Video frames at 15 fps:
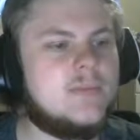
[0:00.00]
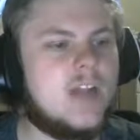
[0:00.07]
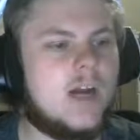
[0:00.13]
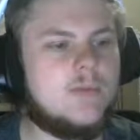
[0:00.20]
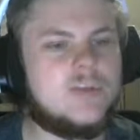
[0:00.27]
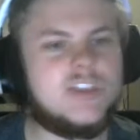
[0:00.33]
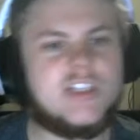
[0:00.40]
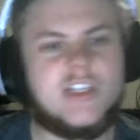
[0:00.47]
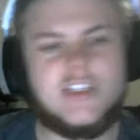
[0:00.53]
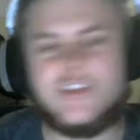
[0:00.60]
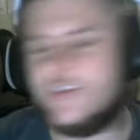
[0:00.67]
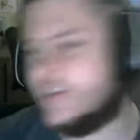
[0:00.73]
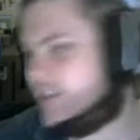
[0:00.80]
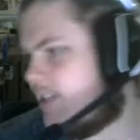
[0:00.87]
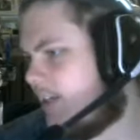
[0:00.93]
I'm just going to do
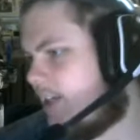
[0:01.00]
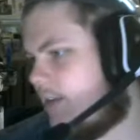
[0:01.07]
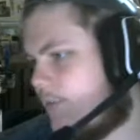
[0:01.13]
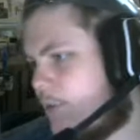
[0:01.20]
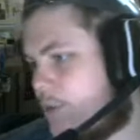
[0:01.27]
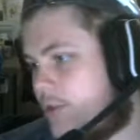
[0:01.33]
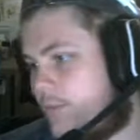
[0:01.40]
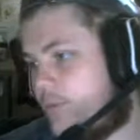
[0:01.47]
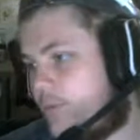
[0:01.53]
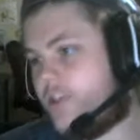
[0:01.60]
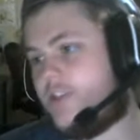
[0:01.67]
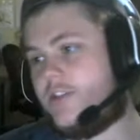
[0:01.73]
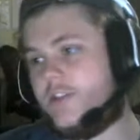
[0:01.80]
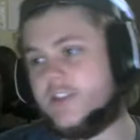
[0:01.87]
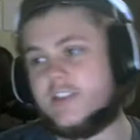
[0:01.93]
this to get a first impression.
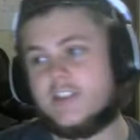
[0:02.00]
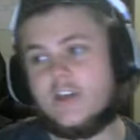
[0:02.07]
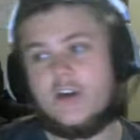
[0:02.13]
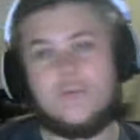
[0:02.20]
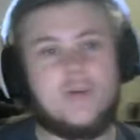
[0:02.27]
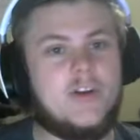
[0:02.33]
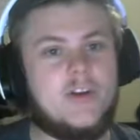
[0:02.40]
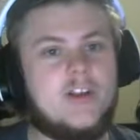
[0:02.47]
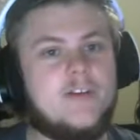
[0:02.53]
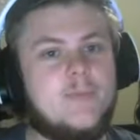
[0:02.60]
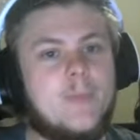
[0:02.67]
So this is our opponent,